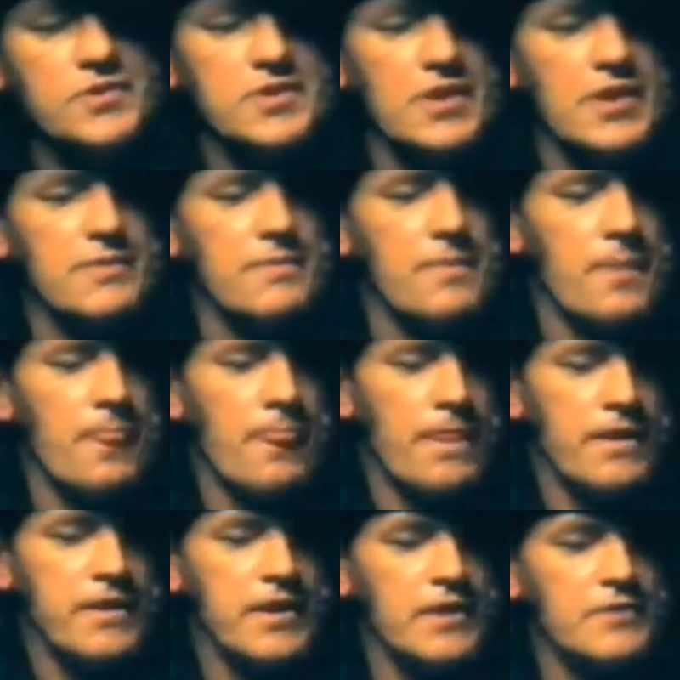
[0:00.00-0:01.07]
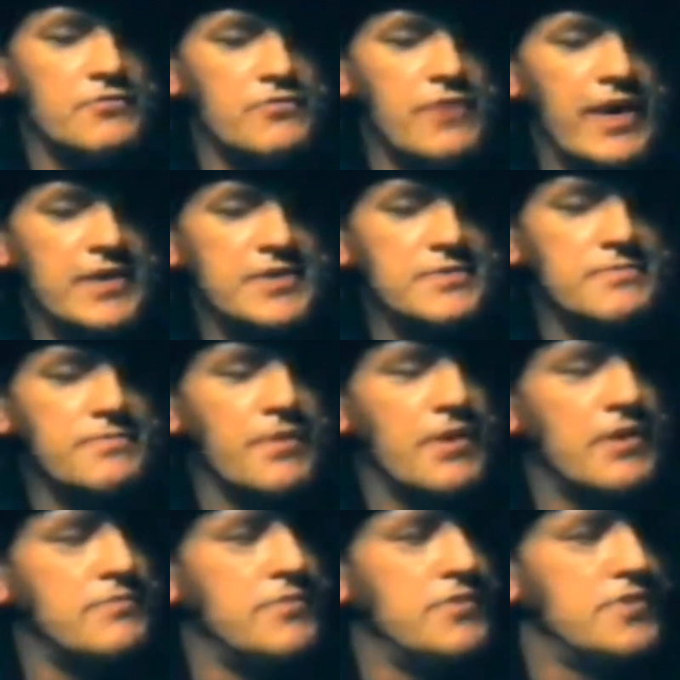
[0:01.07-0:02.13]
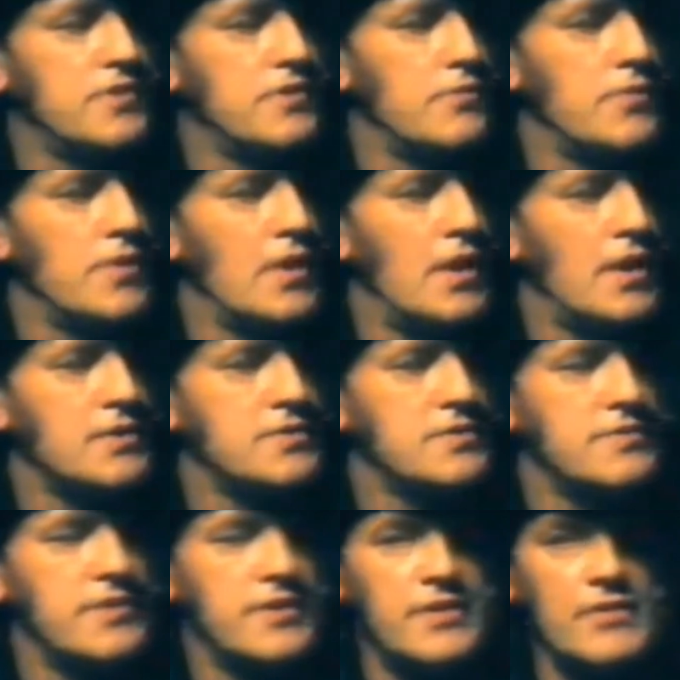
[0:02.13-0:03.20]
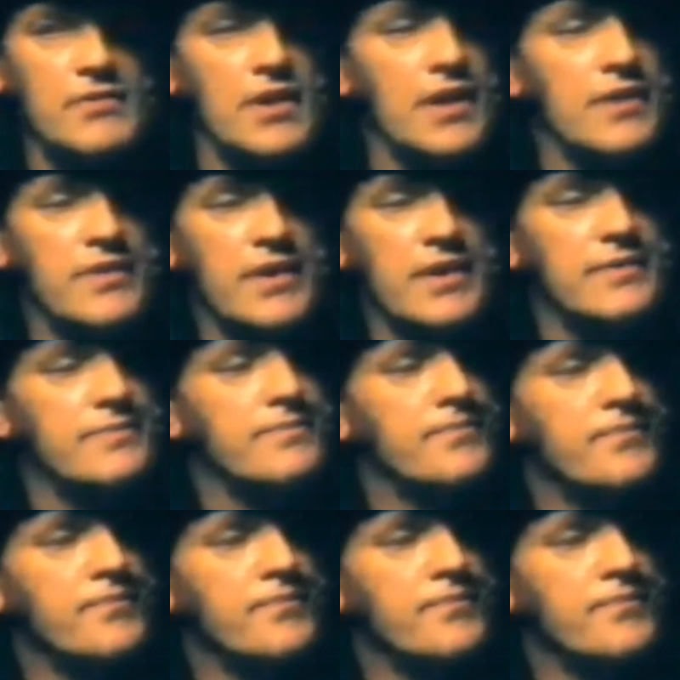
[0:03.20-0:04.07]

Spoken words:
just, like, getting wrecked and playing music that we liked, and they don't like that.